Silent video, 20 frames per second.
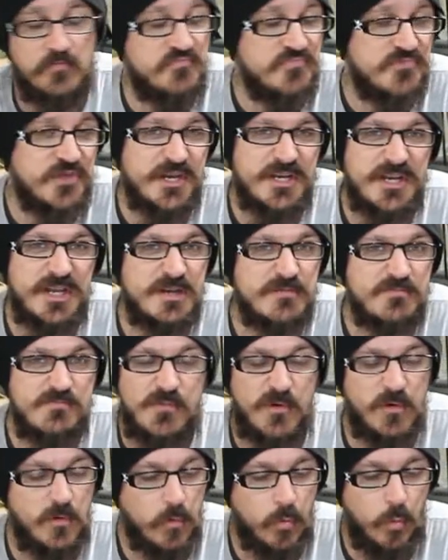They did
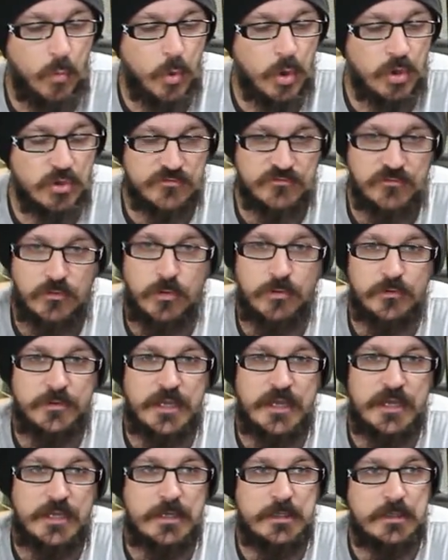wonderful.
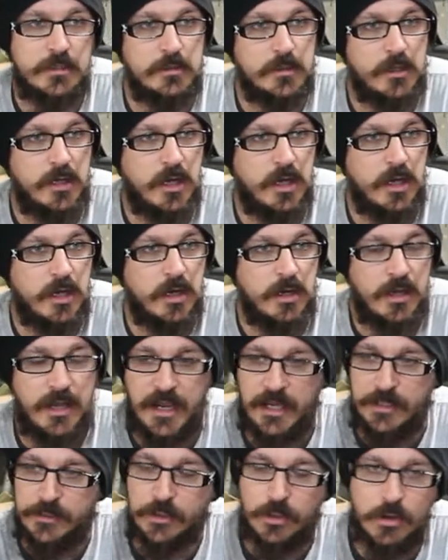They
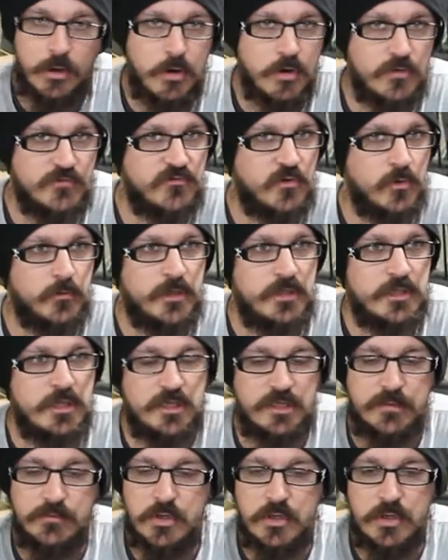had the car for me. They
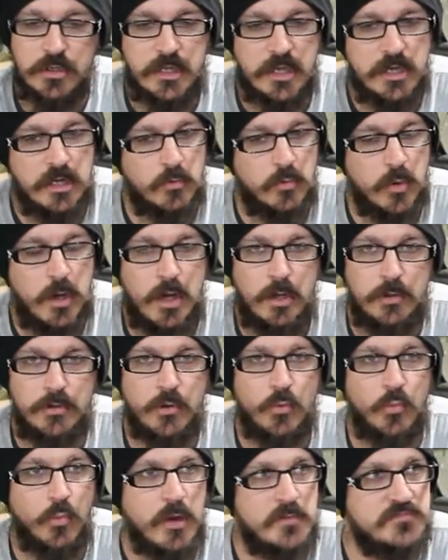communicated well.
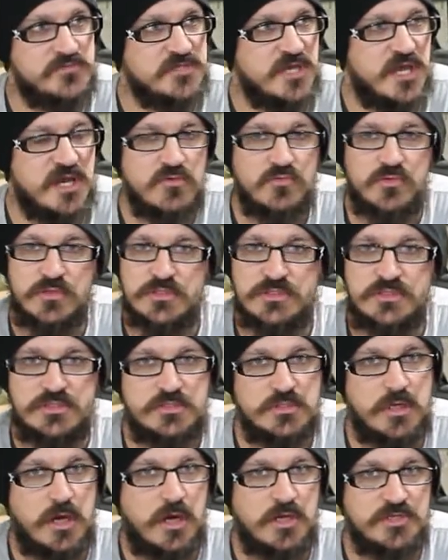Their website was
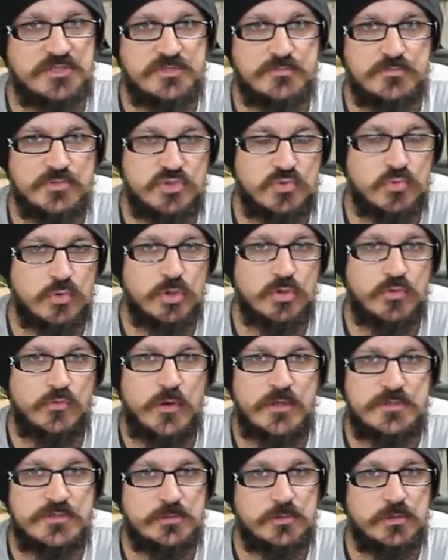awesome to work
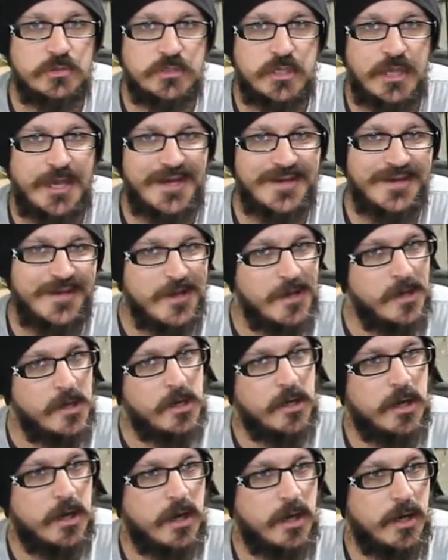with, to look at.
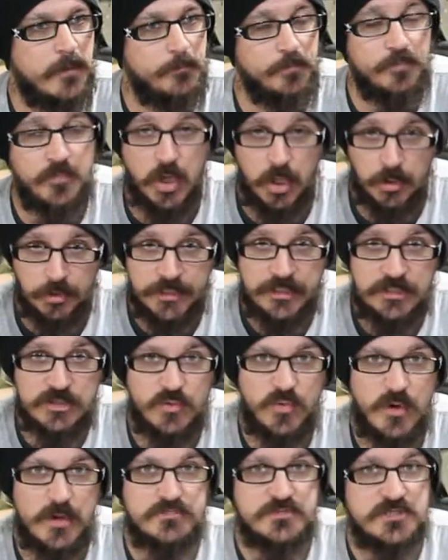I'll link the
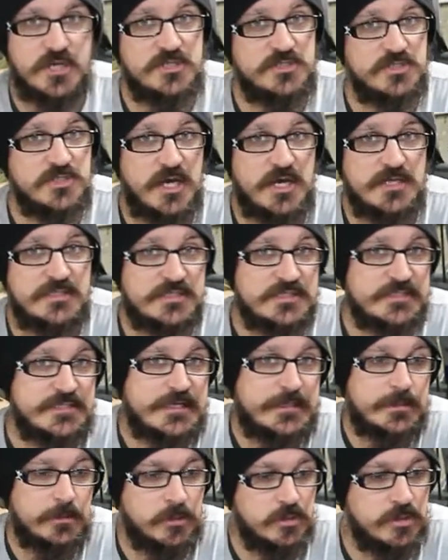website so you guys can
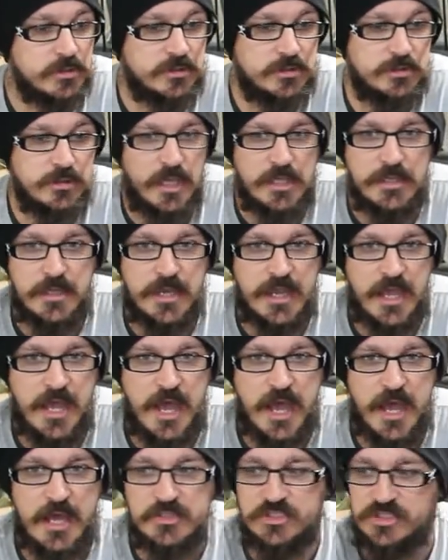take a look. And they
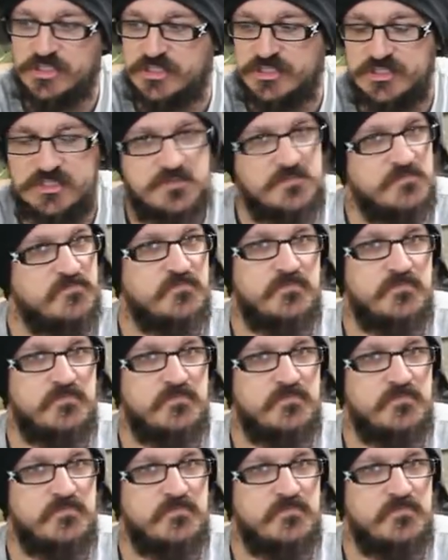had just